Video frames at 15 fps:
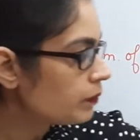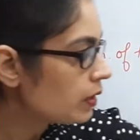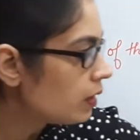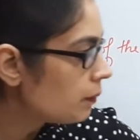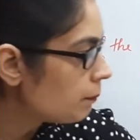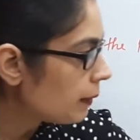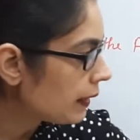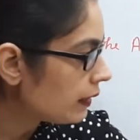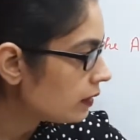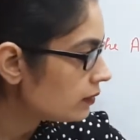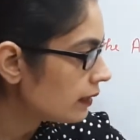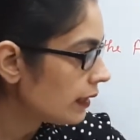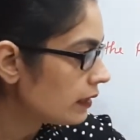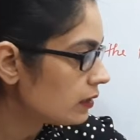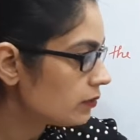minus
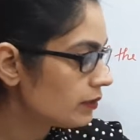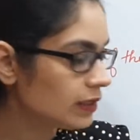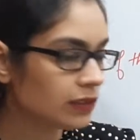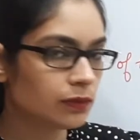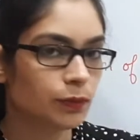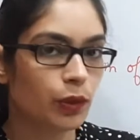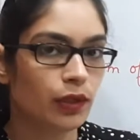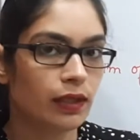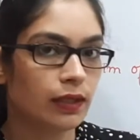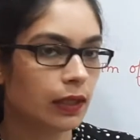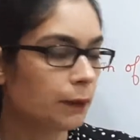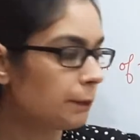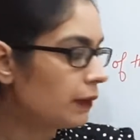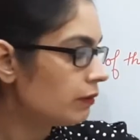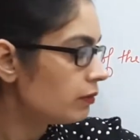sign is with the smaller
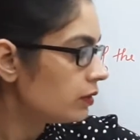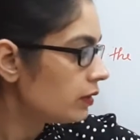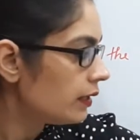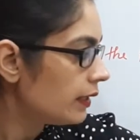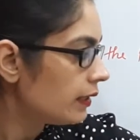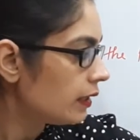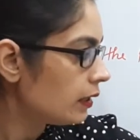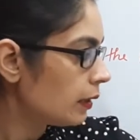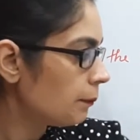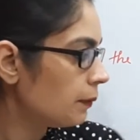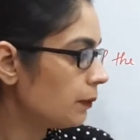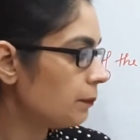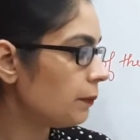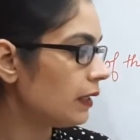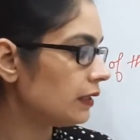number, with greater
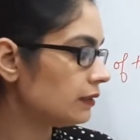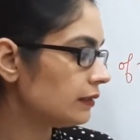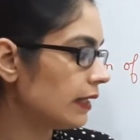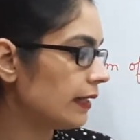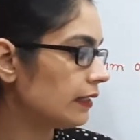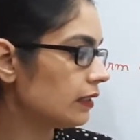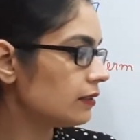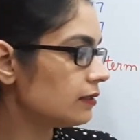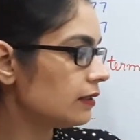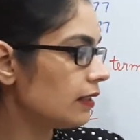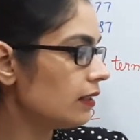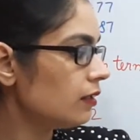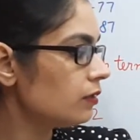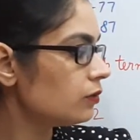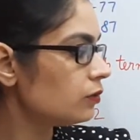number plus sign is there.